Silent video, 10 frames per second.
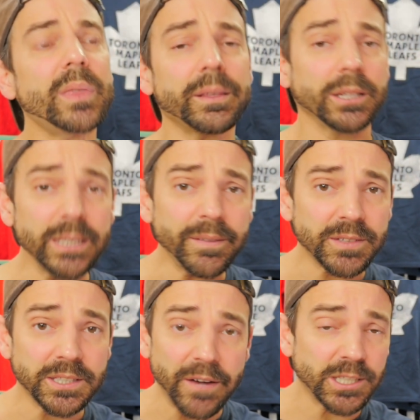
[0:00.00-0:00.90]
the
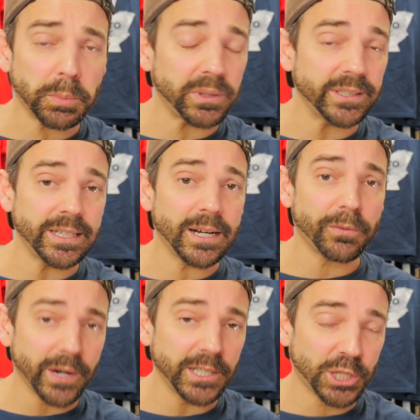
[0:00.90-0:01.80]
Leafs desperately need a
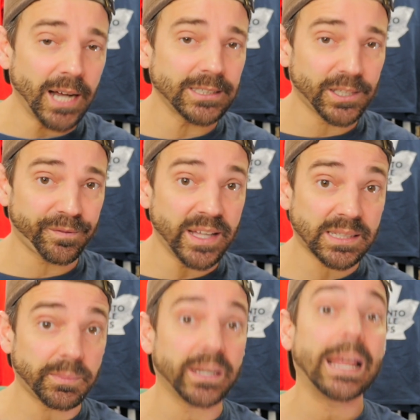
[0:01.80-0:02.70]
right-shot
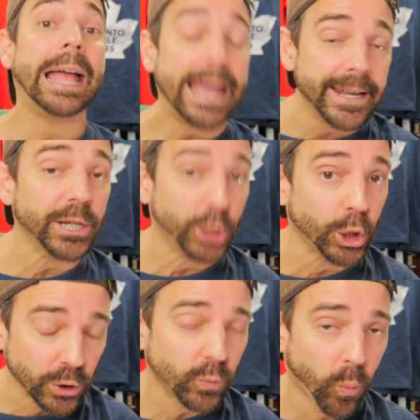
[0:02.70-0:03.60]
defenseman, and a
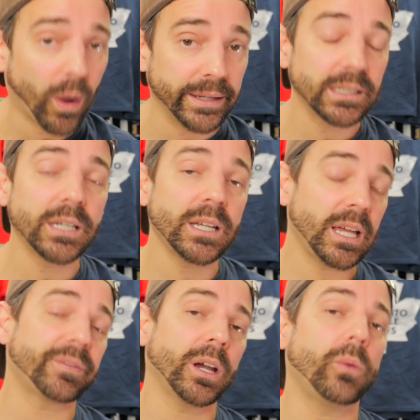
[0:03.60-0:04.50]
good one,
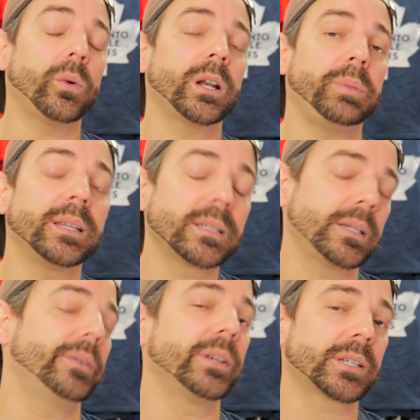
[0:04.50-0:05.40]
if they want to be
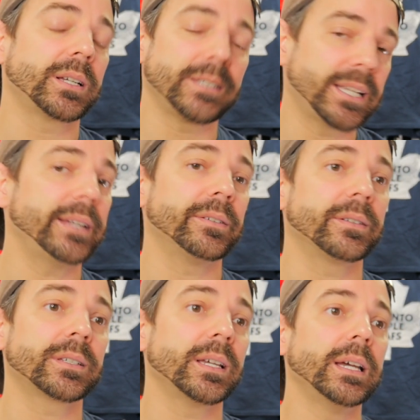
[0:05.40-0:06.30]
serious
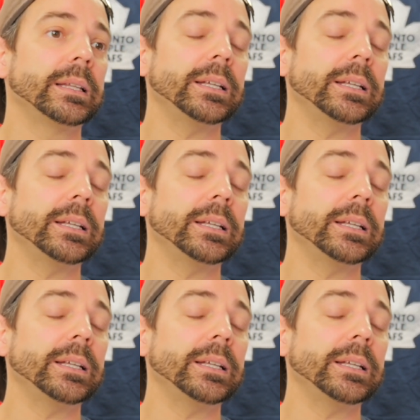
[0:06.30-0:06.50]
contenders. They